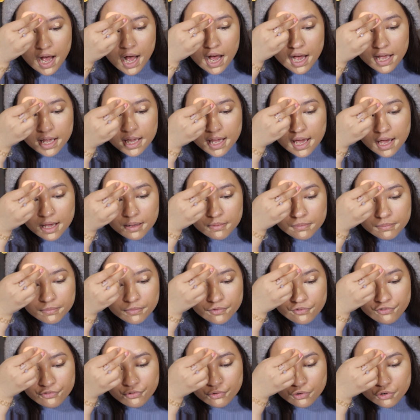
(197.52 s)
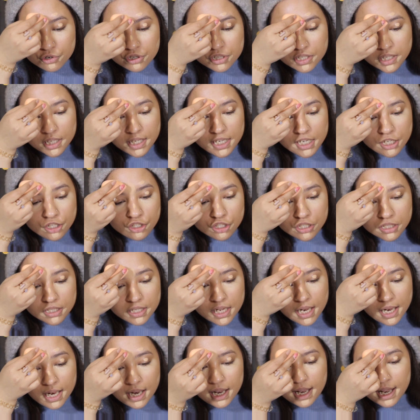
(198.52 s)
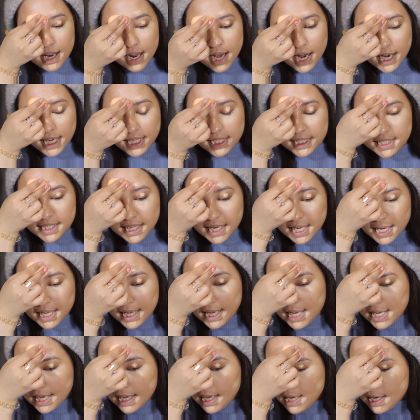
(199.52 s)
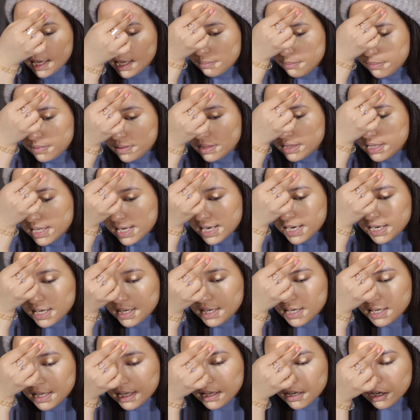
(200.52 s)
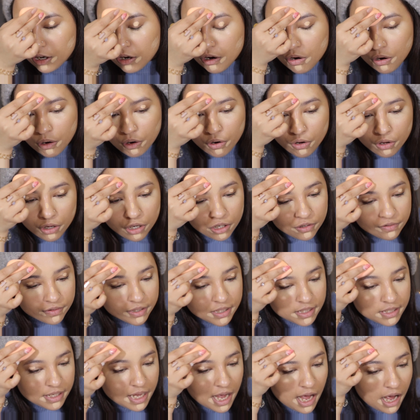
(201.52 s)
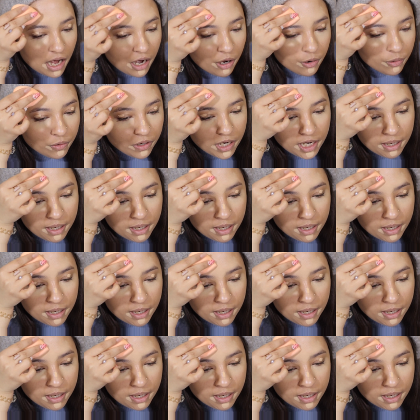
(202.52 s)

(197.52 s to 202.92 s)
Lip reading: I am firstly just lightly blending all of this out.